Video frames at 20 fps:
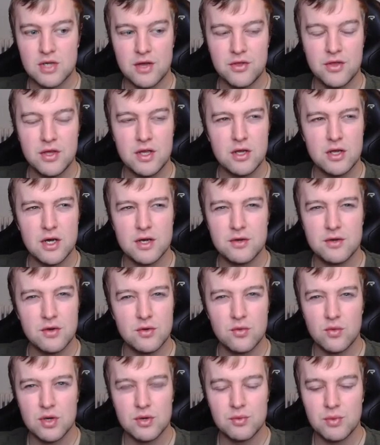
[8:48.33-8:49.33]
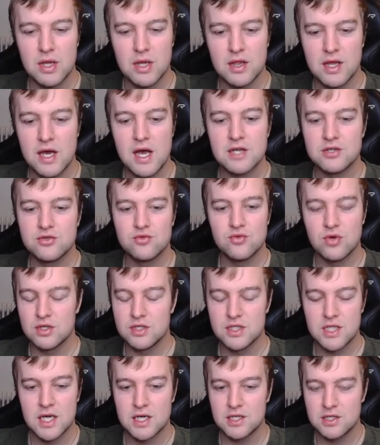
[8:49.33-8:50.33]
think I got it on one of my last runs
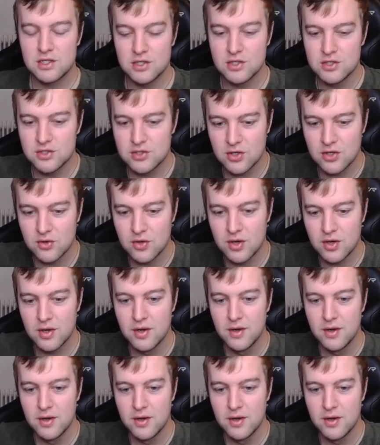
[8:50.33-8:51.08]
actually, so